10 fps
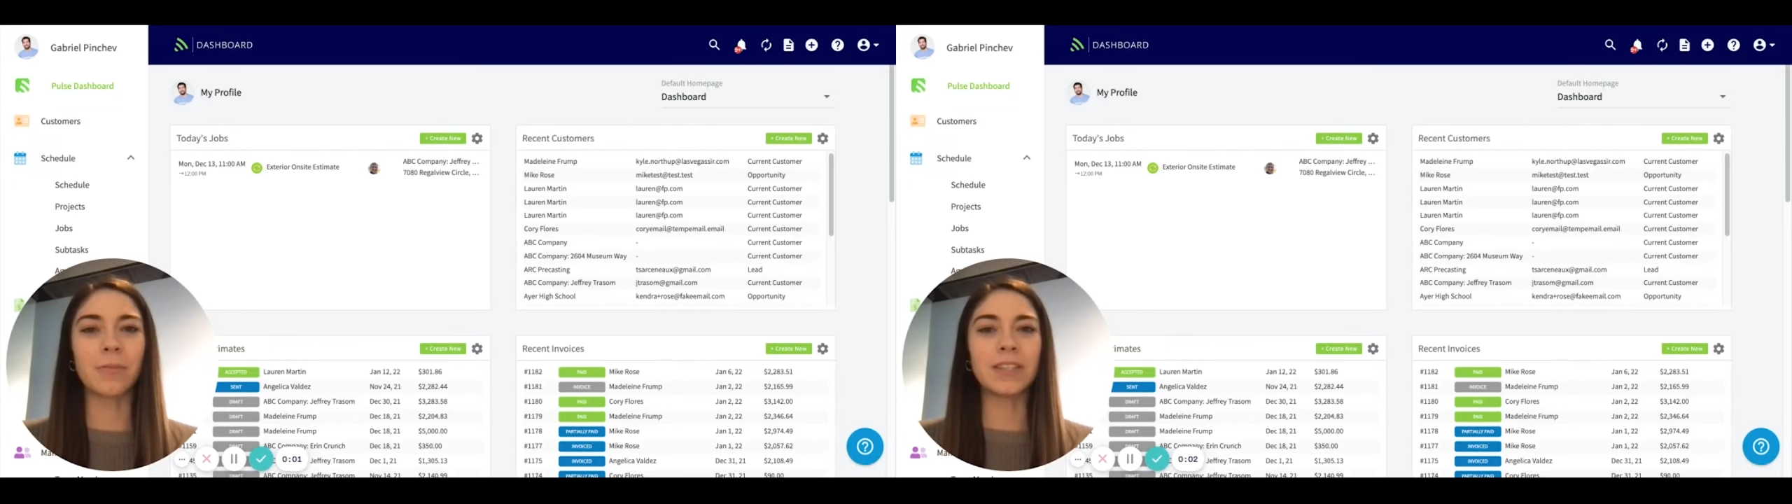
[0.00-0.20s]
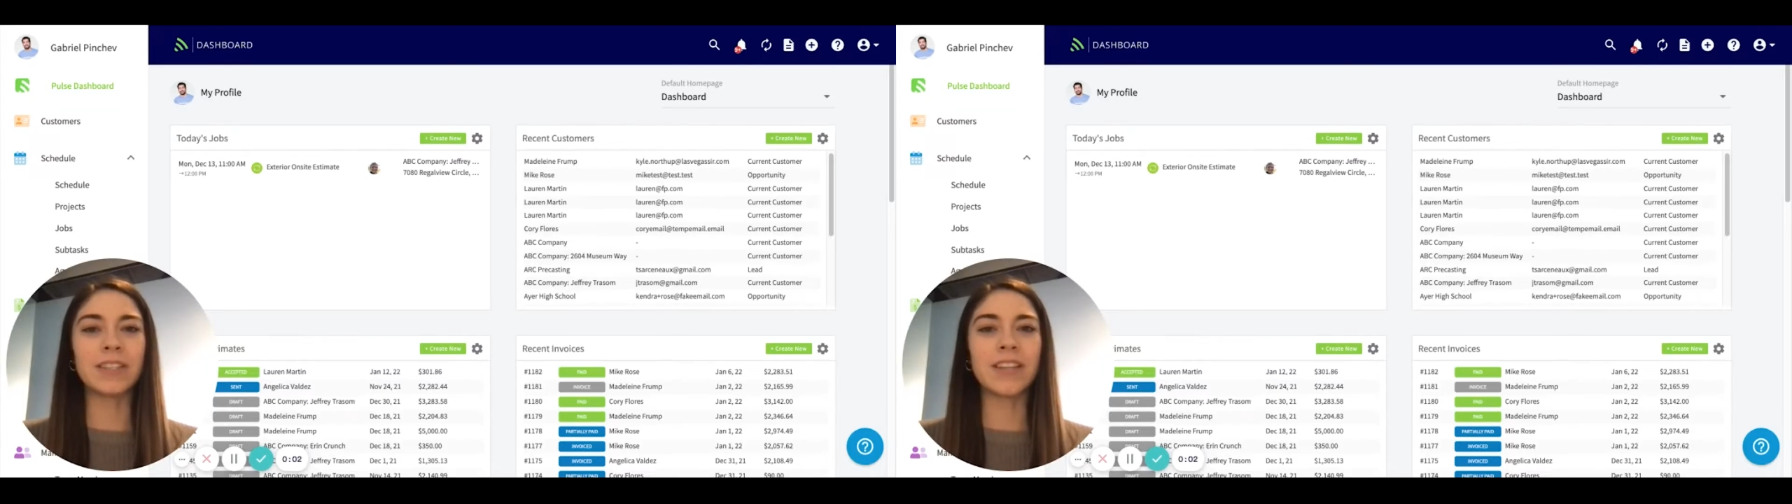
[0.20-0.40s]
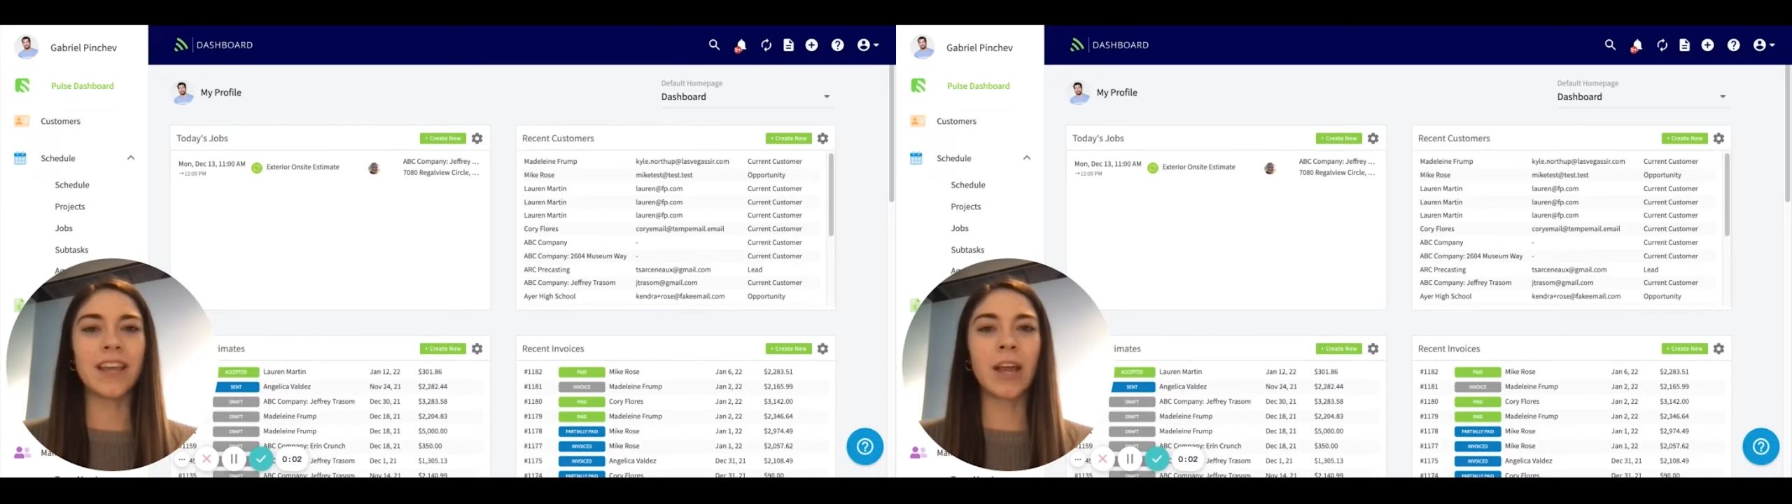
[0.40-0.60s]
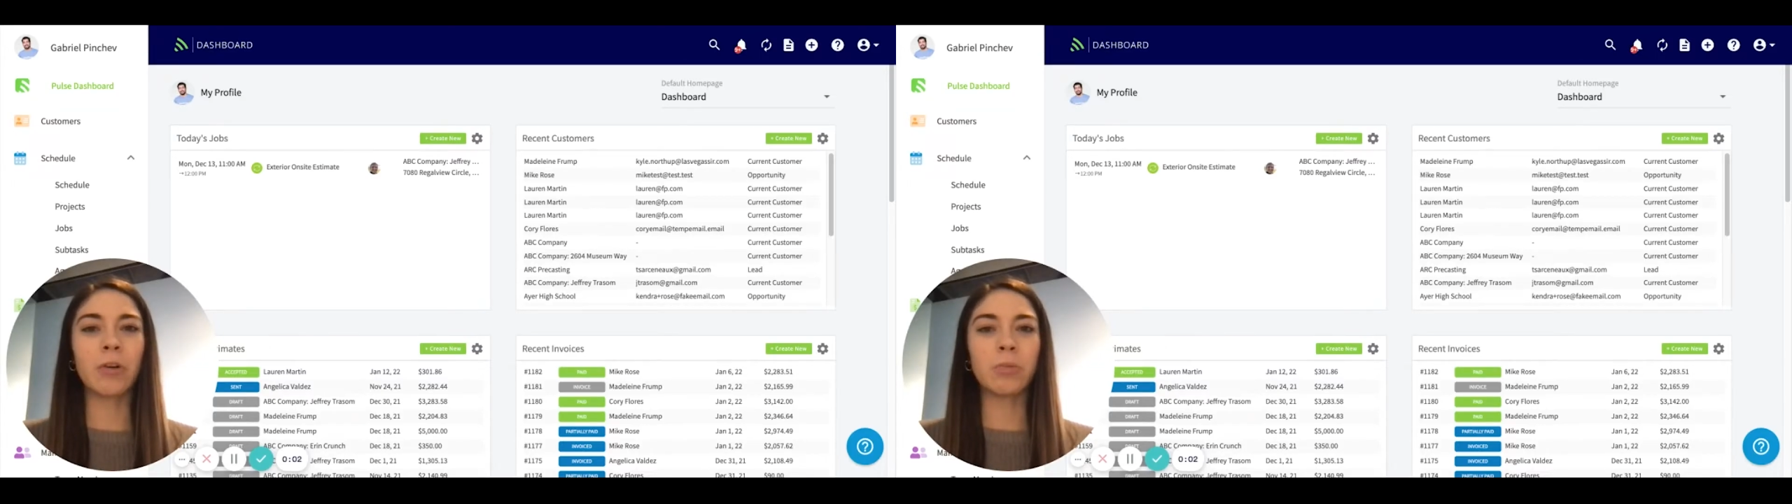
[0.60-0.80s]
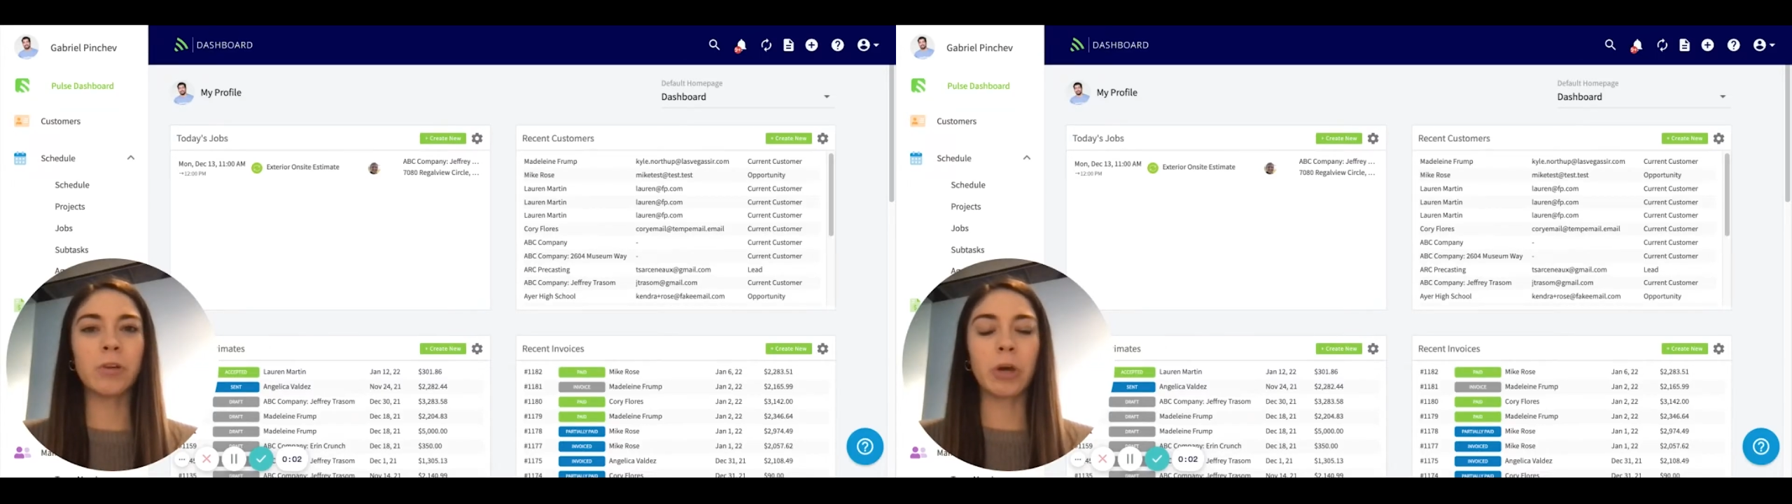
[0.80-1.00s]
and today I
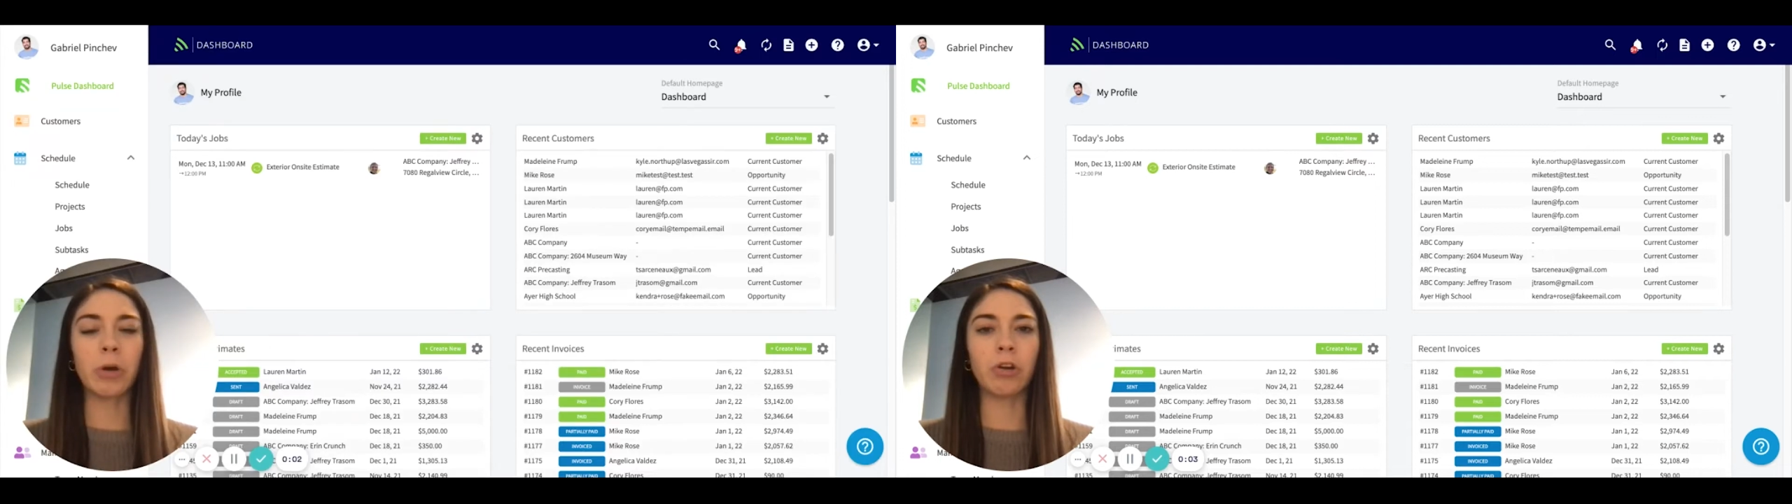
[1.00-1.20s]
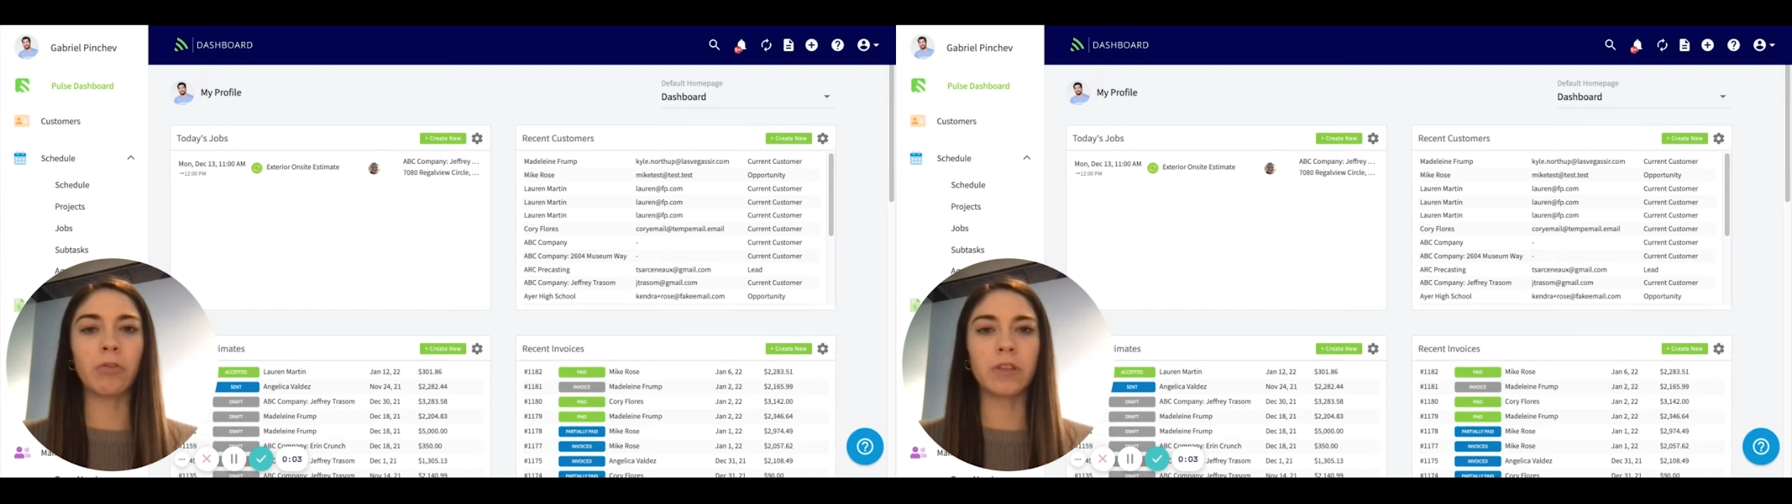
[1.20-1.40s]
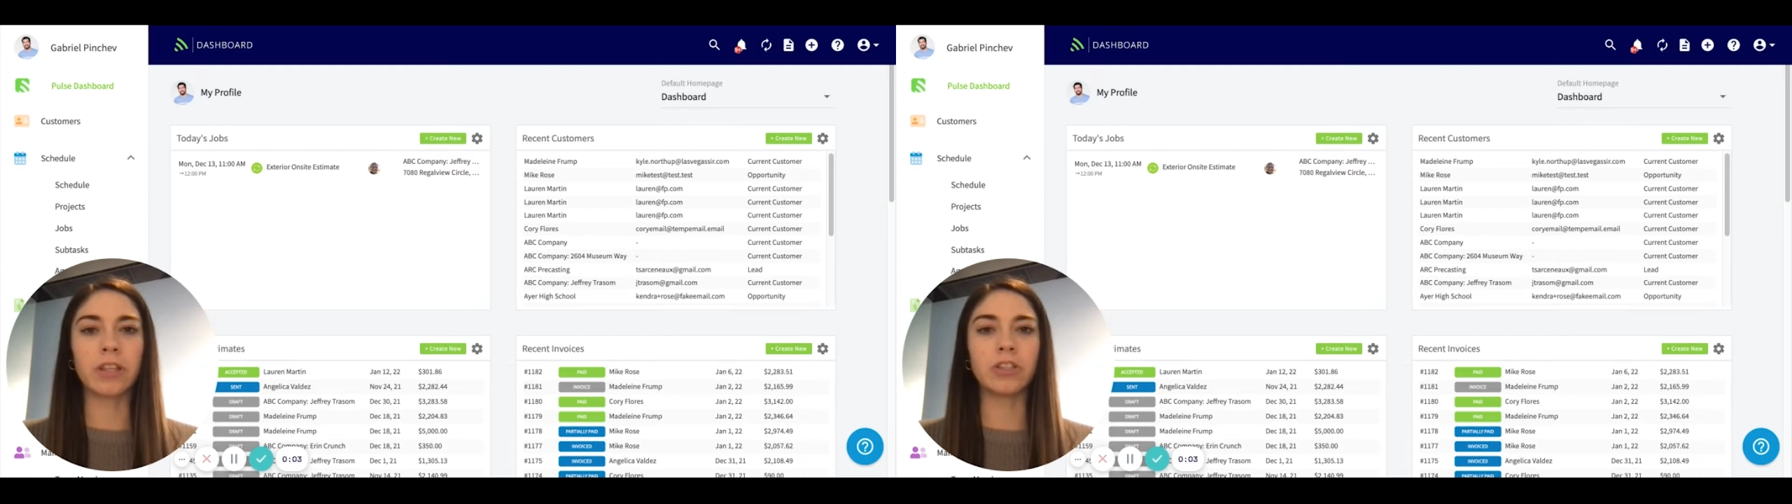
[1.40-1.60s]
will be going over the